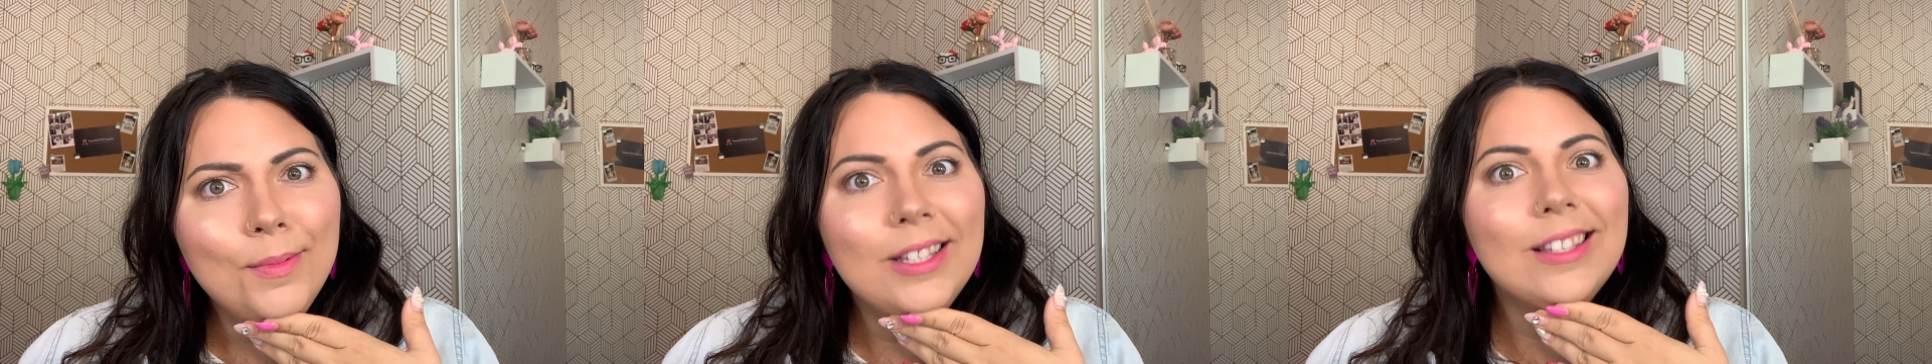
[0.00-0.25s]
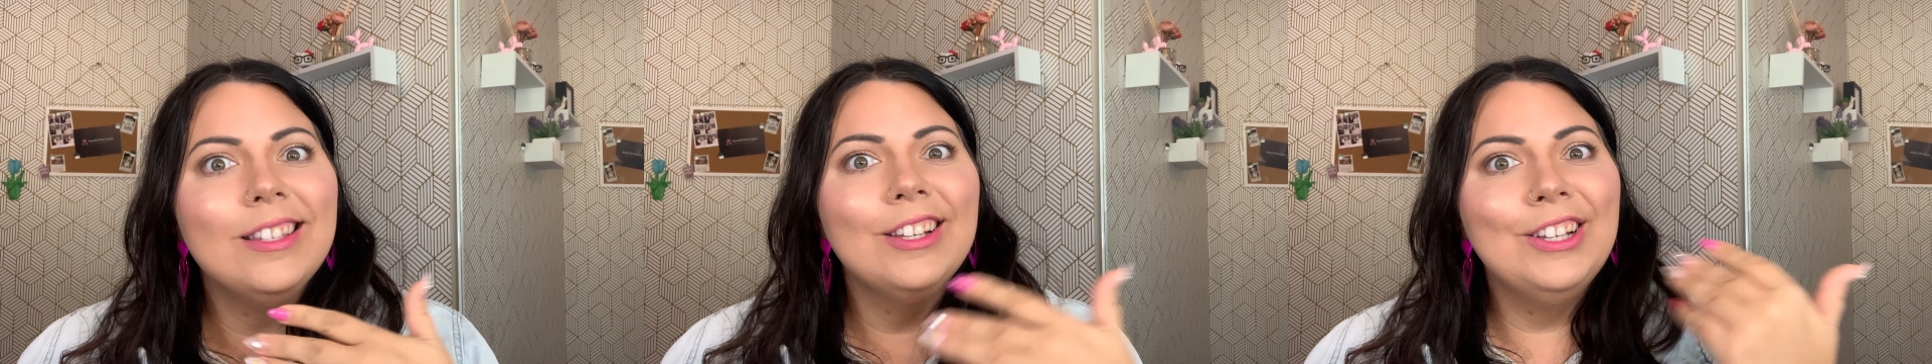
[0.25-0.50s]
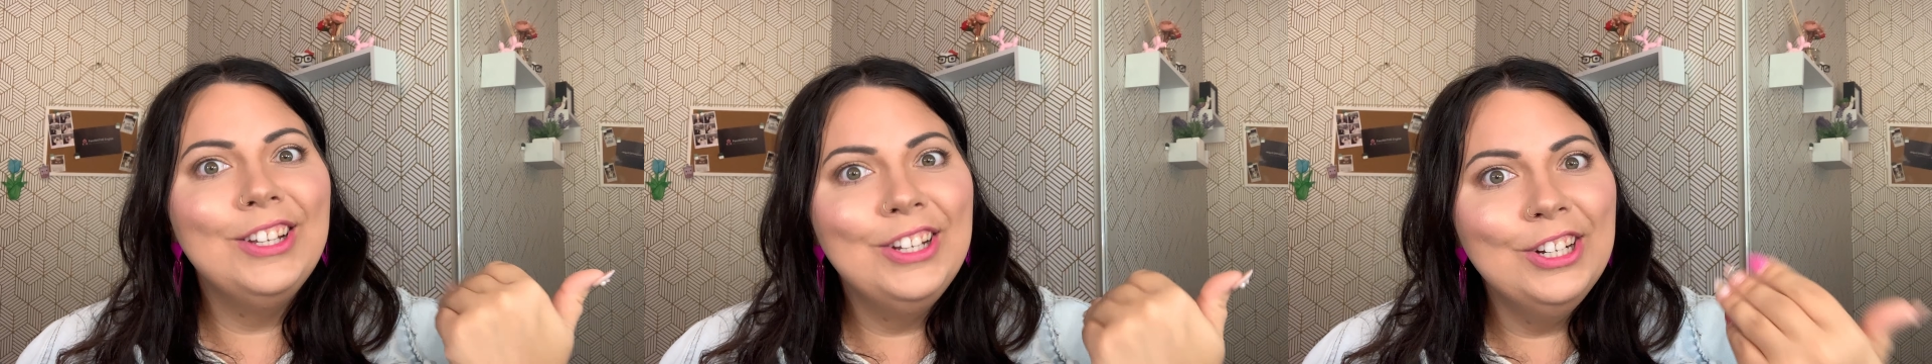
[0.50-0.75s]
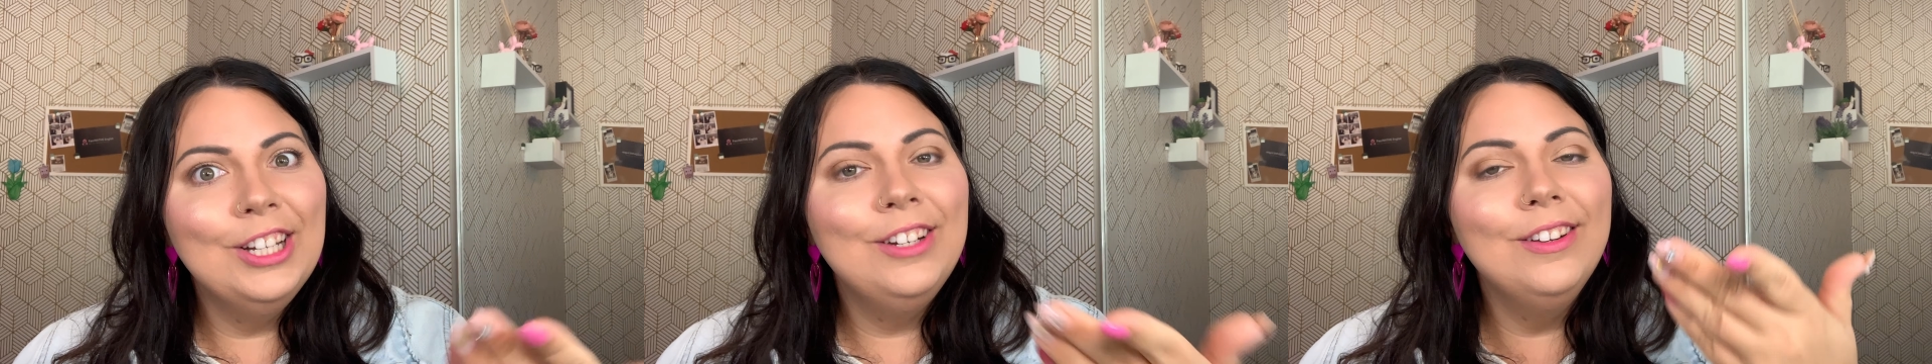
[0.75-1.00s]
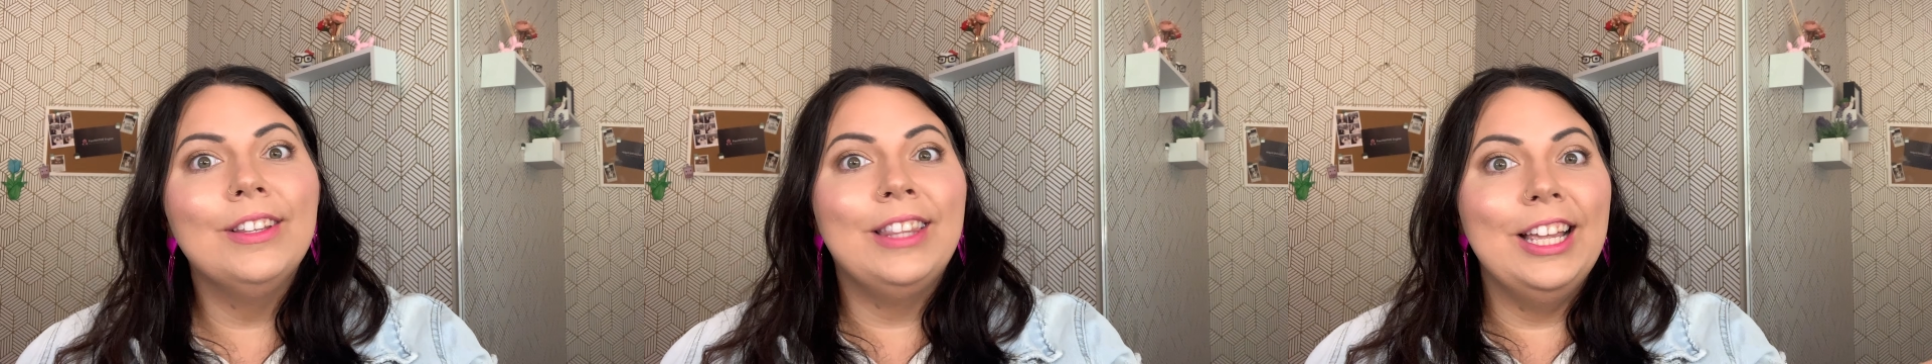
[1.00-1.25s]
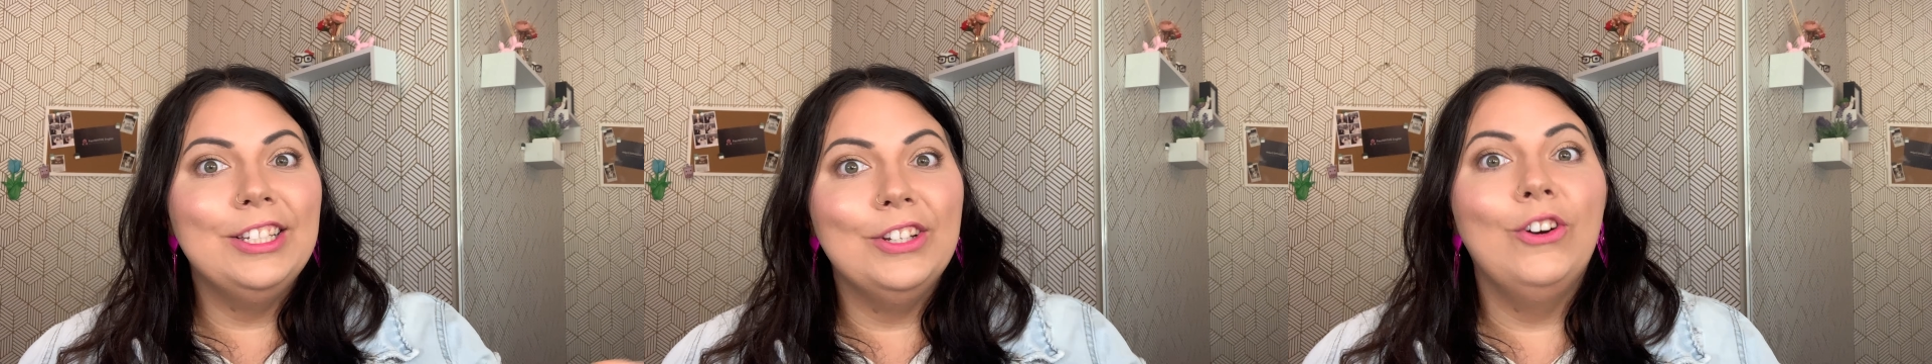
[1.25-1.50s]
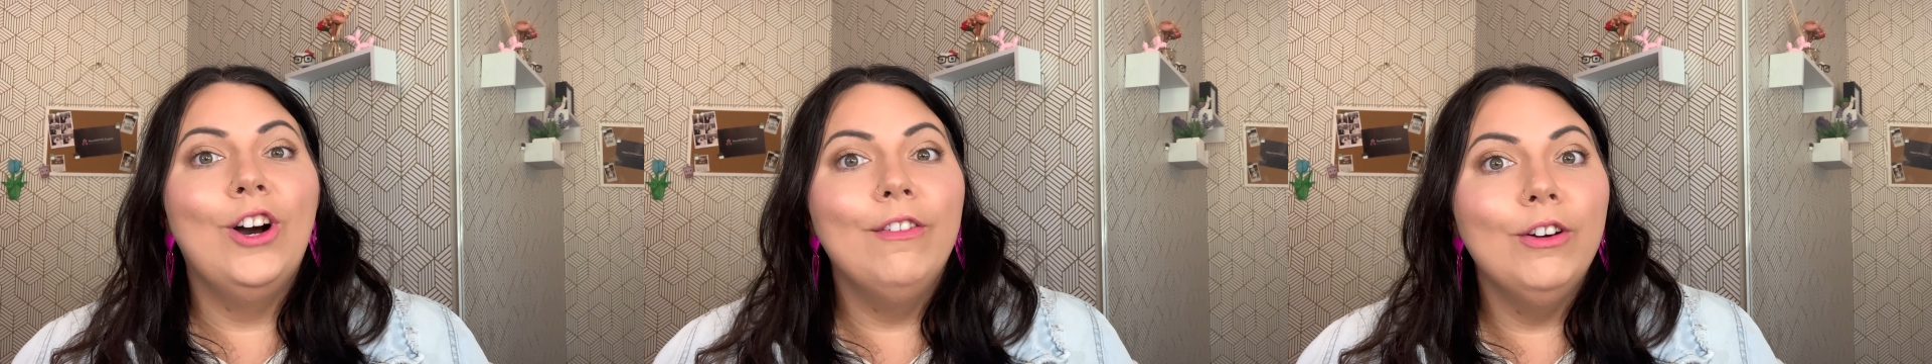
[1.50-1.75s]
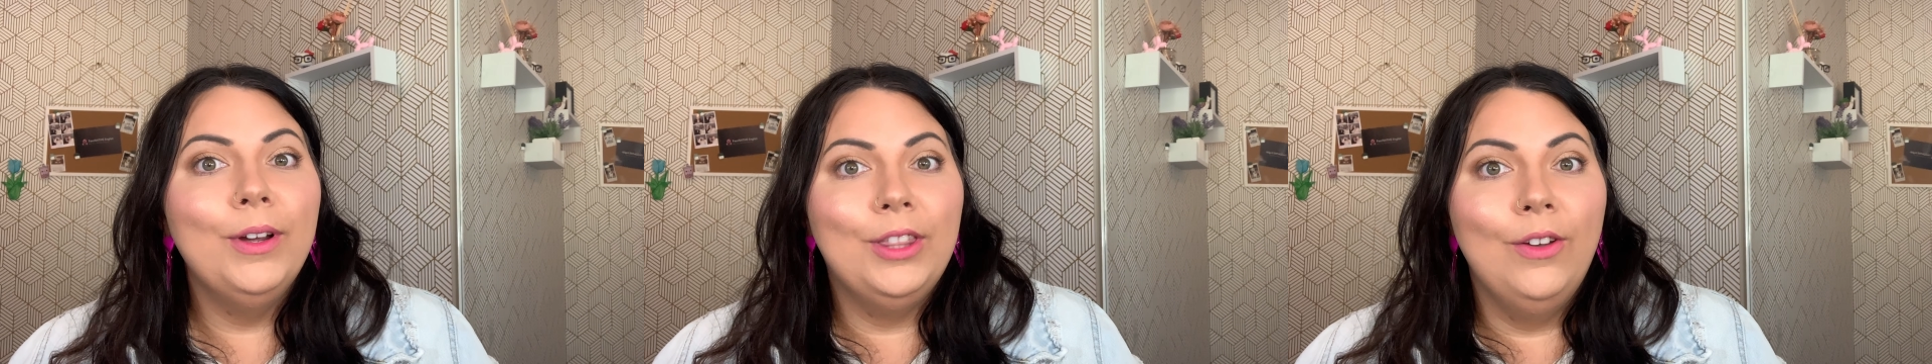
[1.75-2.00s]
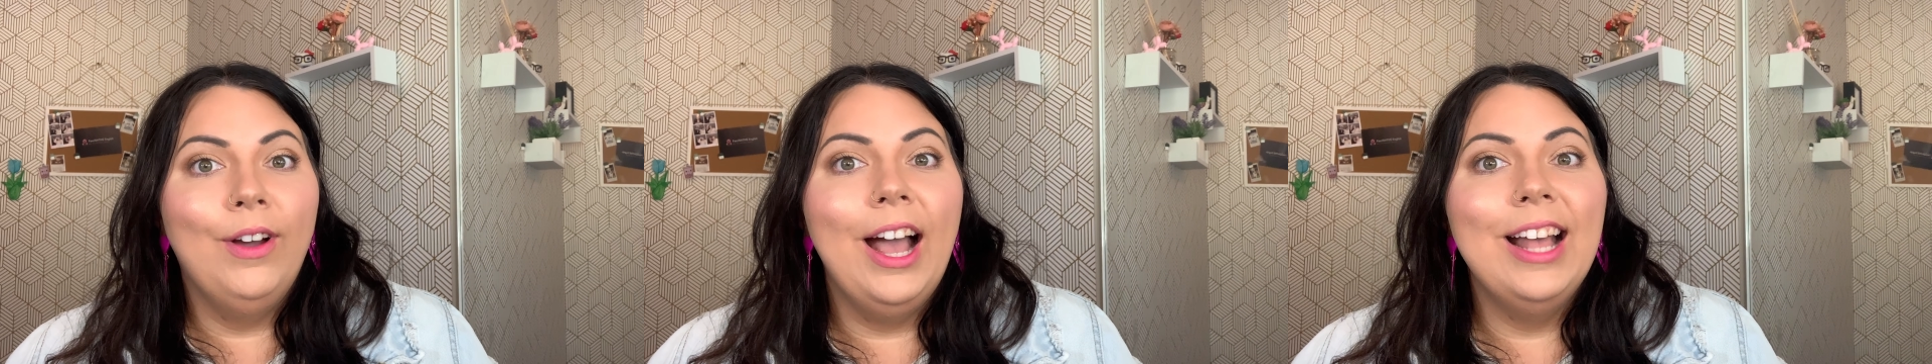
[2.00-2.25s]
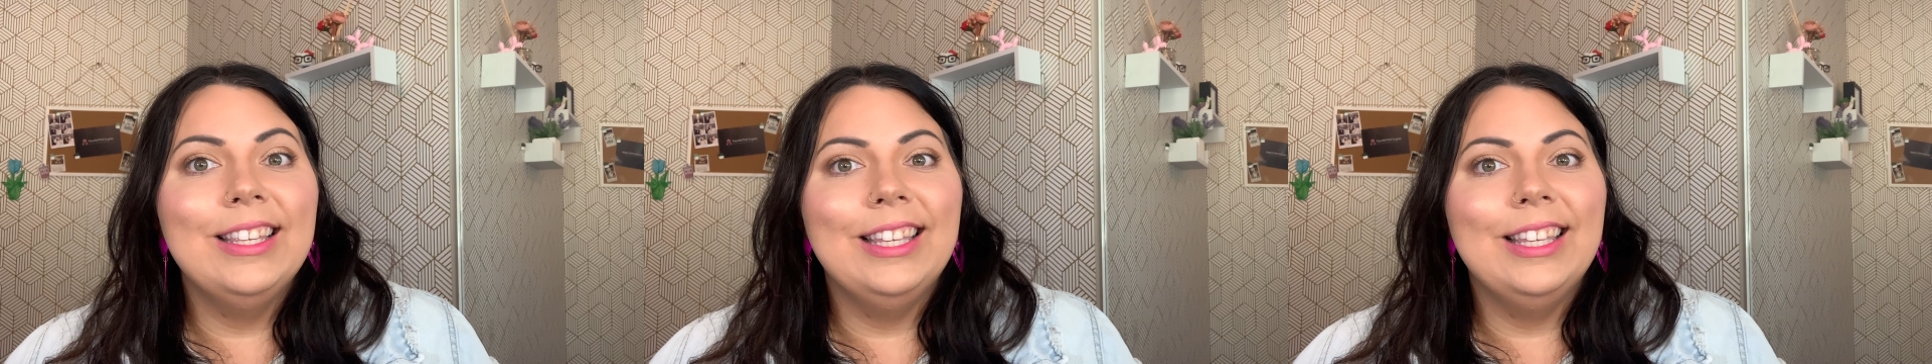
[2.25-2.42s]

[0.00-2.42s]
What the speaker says: this is a good thing to go over with you guys.